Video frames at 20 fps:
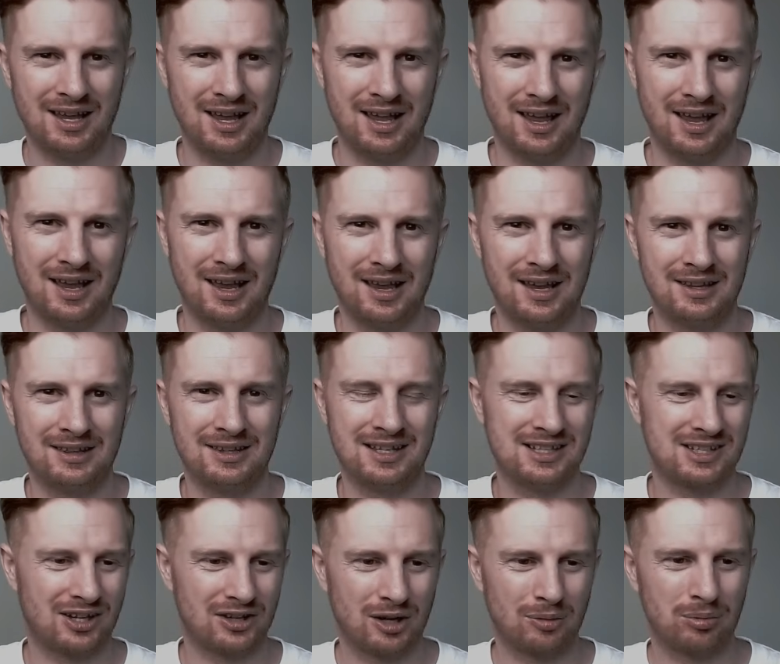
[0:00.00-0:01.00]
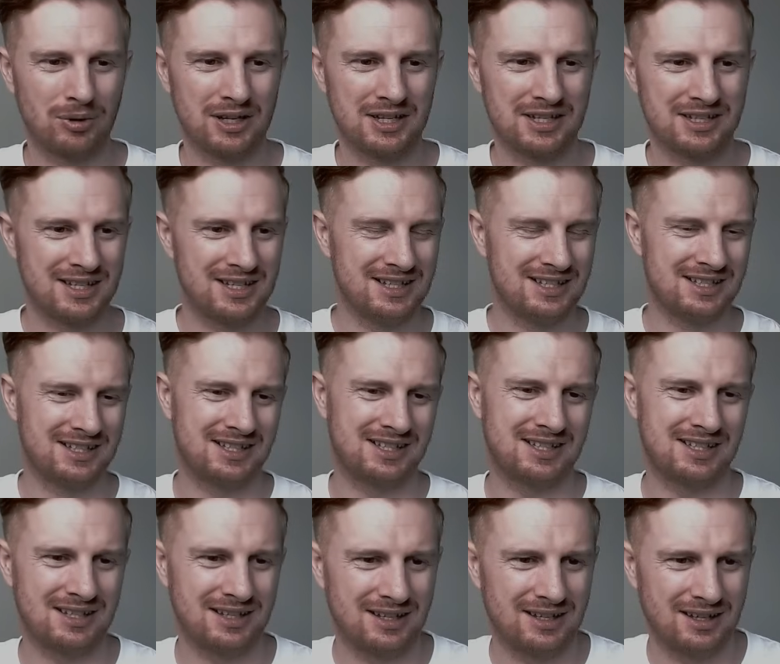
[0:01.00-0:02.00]
uh, these other
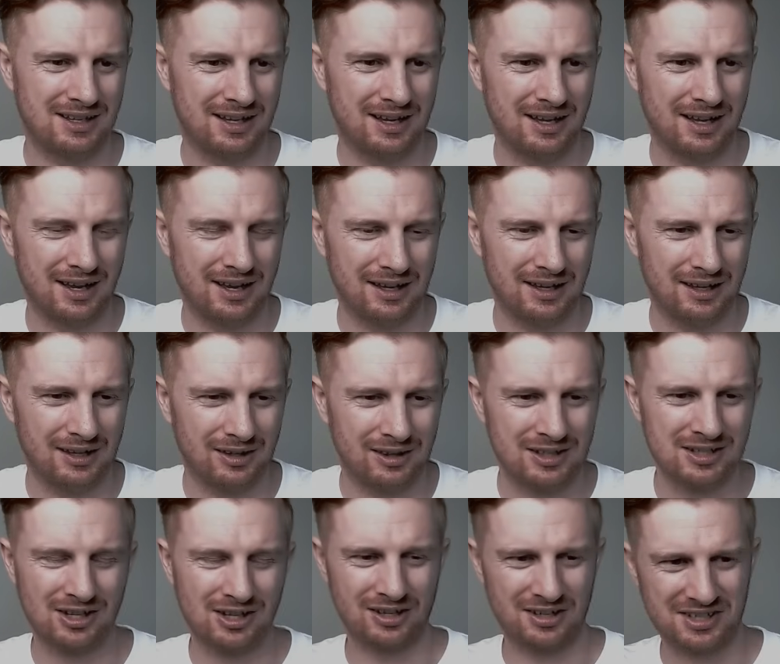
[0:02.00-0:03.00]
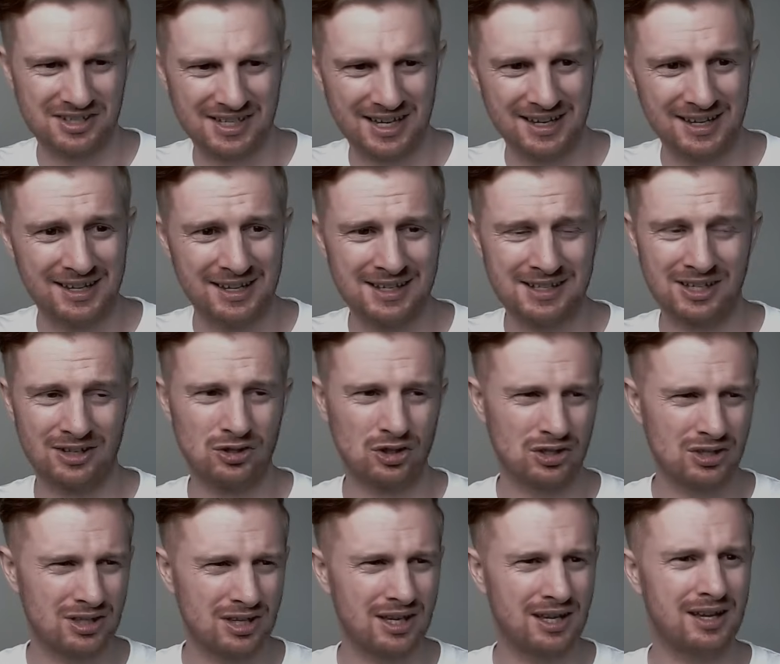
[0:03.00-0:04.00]
places, these other cities, and
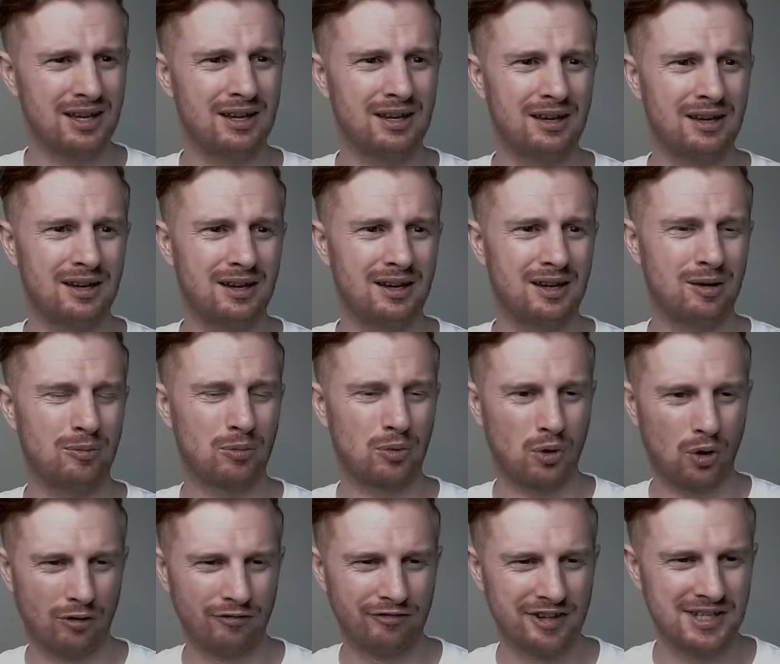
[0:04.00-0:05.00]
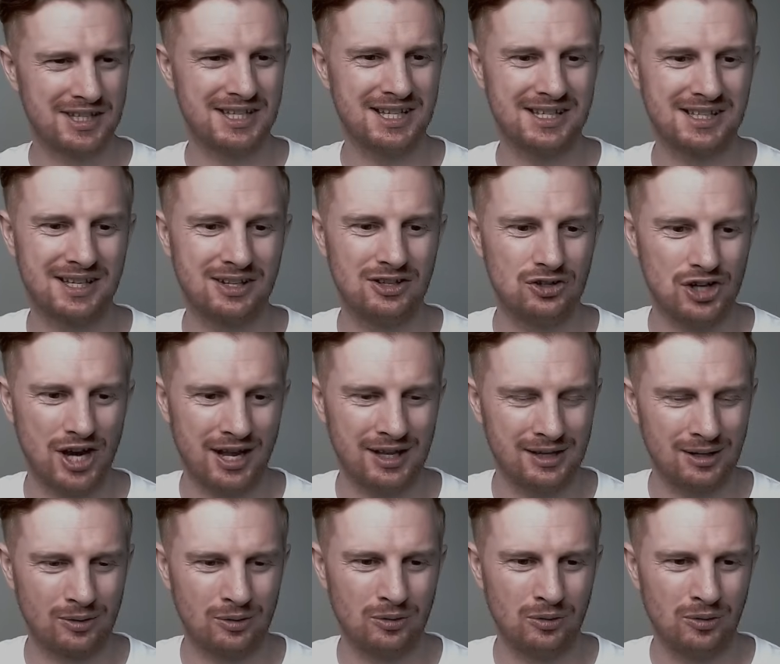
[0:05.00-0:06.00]
just the provinces in
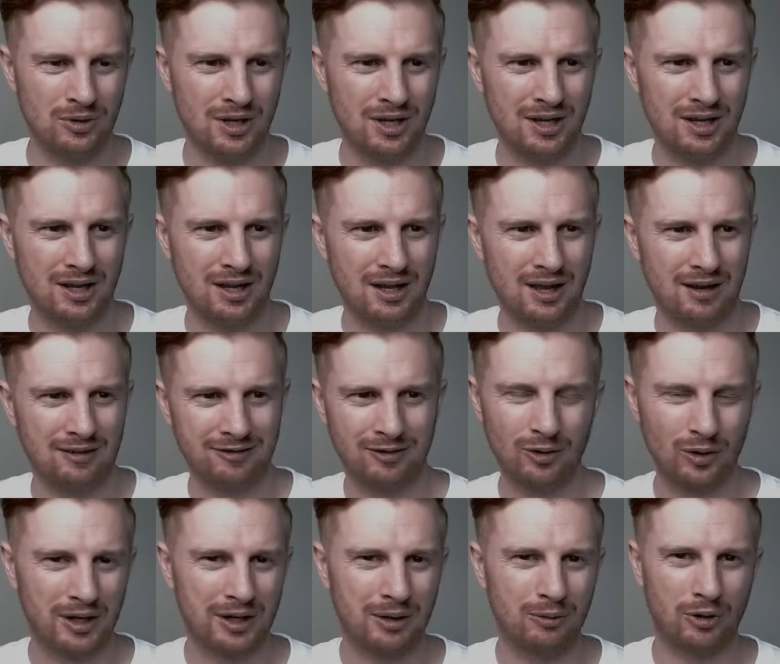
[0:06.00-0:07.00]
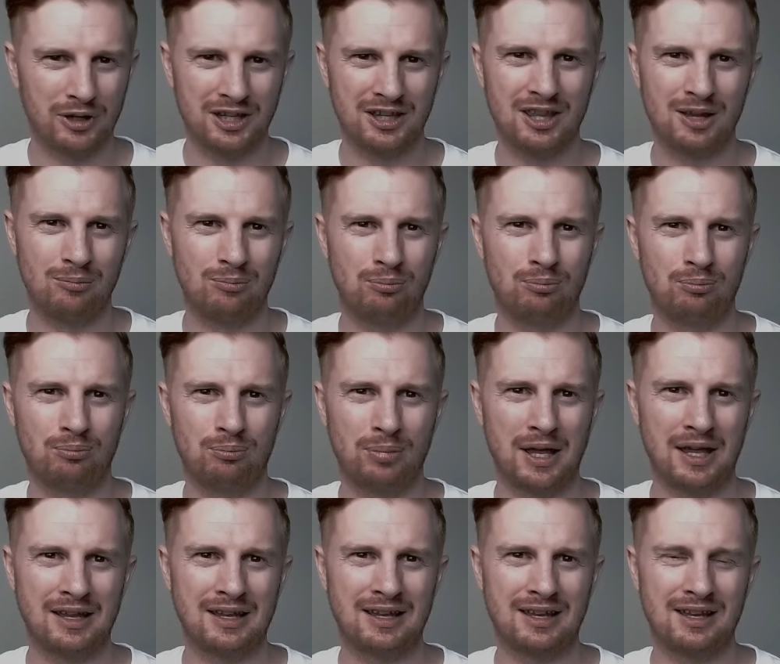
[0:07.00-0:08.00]
general, I feel like one of the
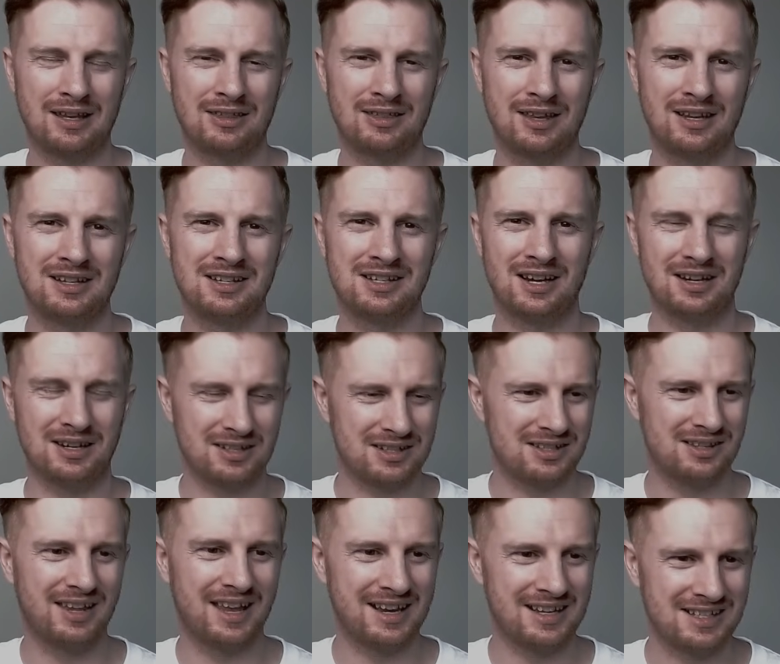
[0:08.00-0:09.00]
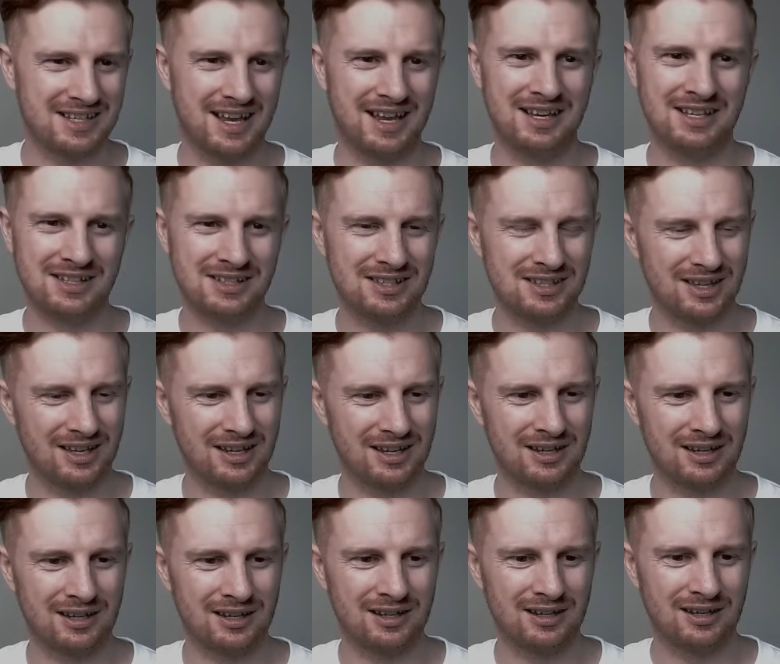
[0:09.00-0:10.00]
big things that's nice is
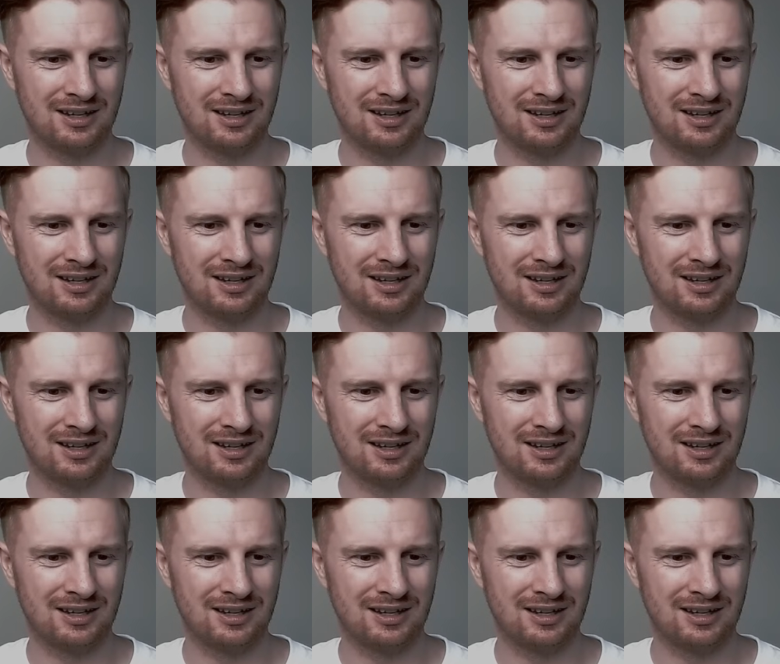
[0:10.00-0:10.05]
the